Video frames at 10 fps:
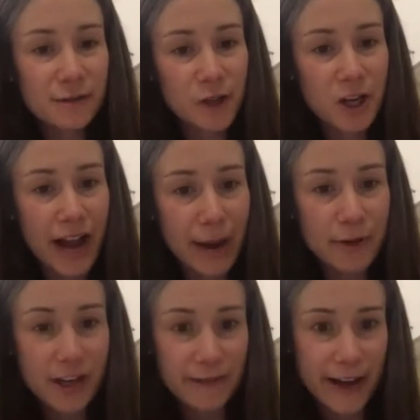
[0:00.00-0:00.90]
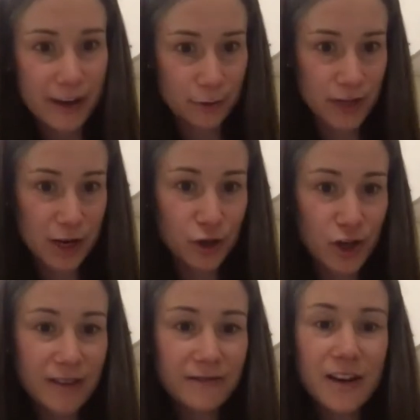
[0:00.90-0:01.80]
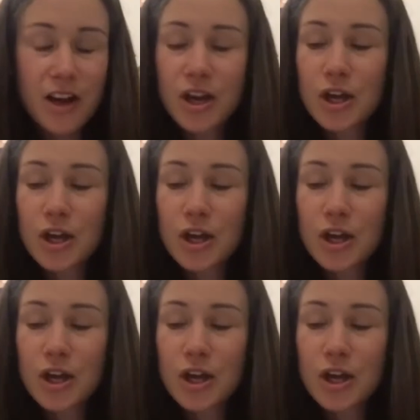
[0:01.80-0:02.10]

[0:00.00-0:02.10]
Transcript: for collaborative annotation. So